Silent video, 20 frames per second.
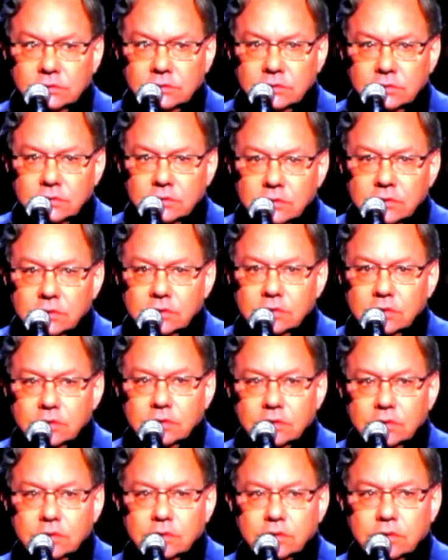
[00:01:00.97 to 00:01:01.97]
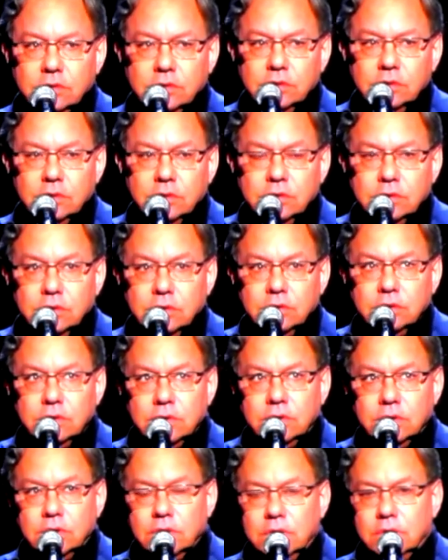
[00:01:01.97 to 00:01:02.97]

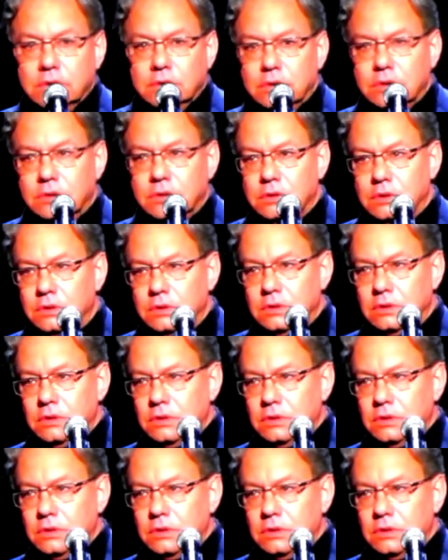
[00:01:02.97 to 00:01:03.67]
(no one is talking)